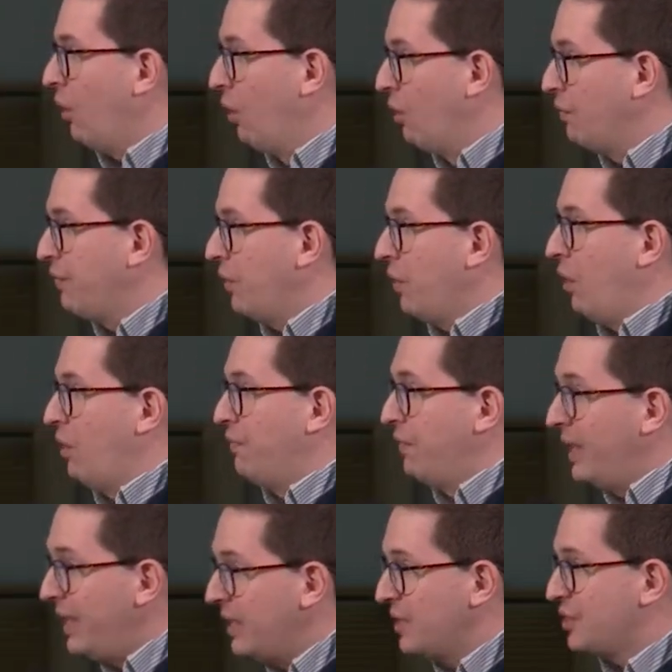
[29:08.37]
of, of
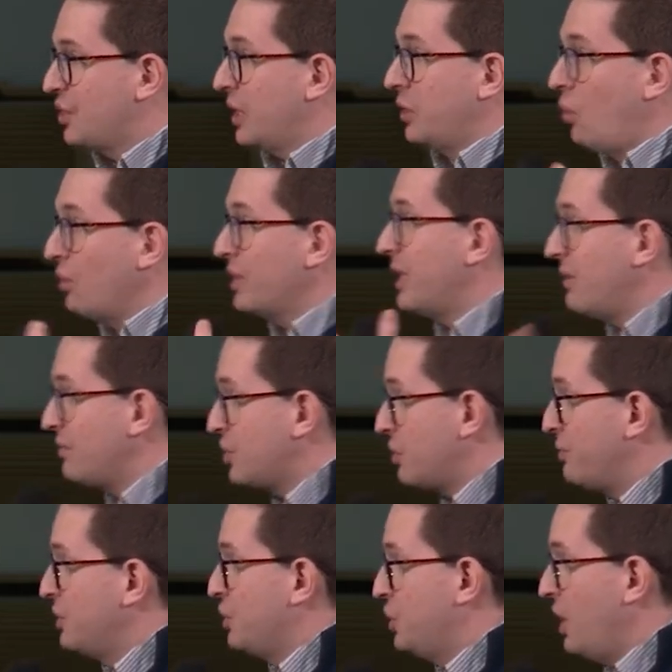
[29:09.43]
leaders that God gives to
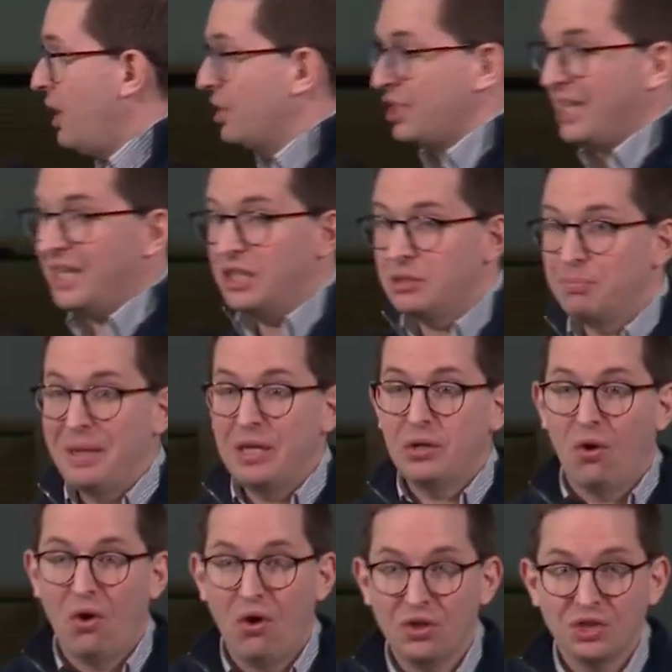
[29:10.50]
his church is
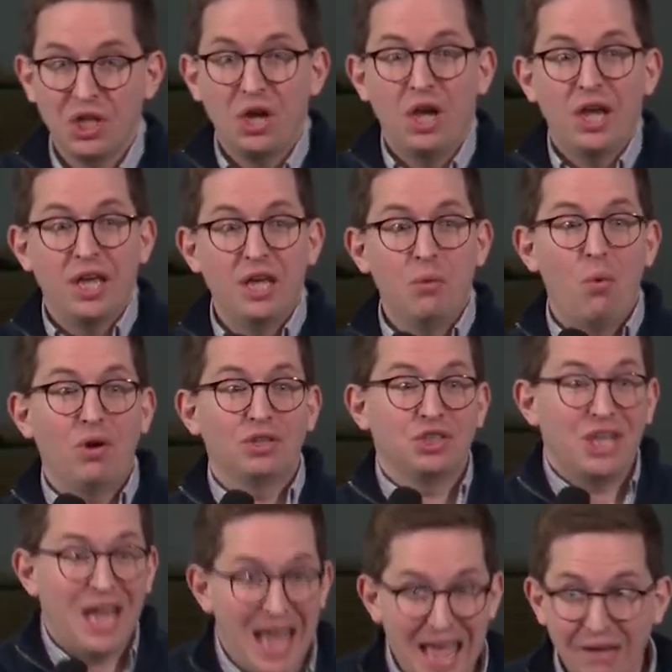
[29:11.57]
because he wants
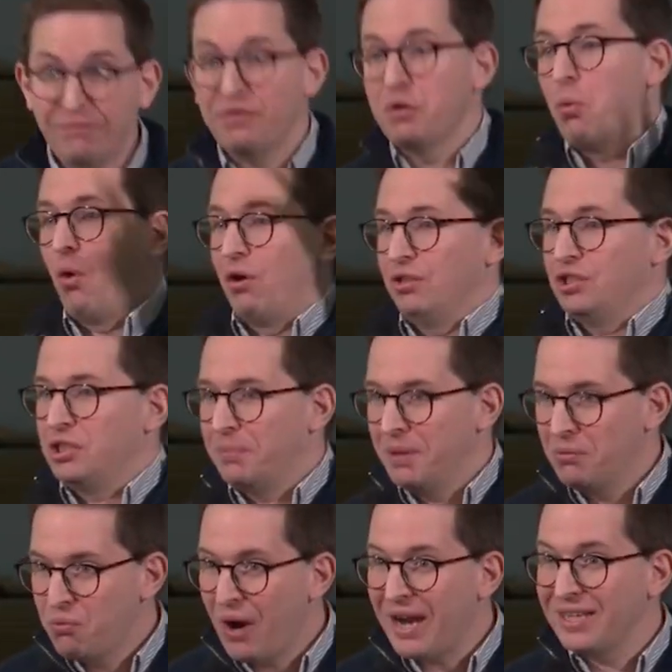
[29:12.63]
everyone to be
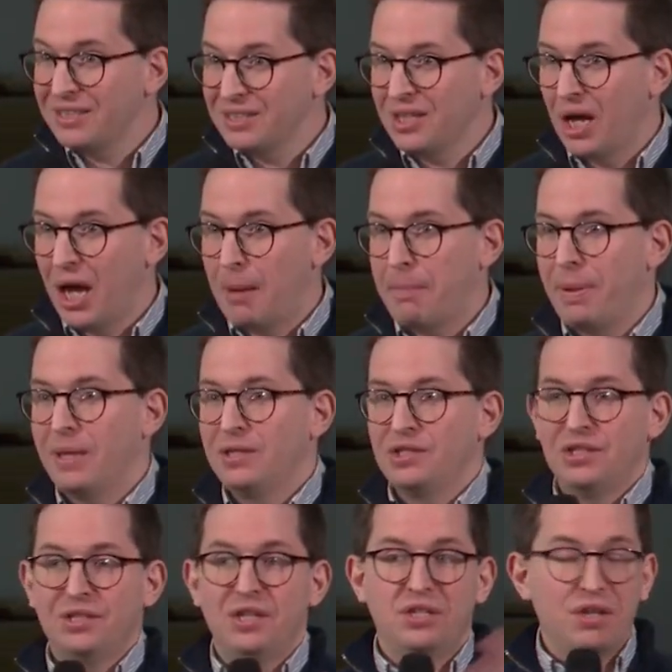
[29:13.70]
raised up
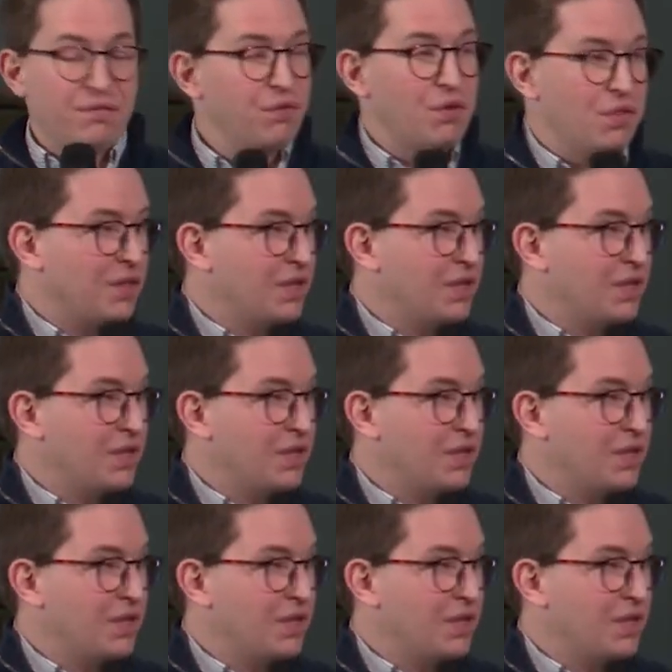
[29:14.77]
into the different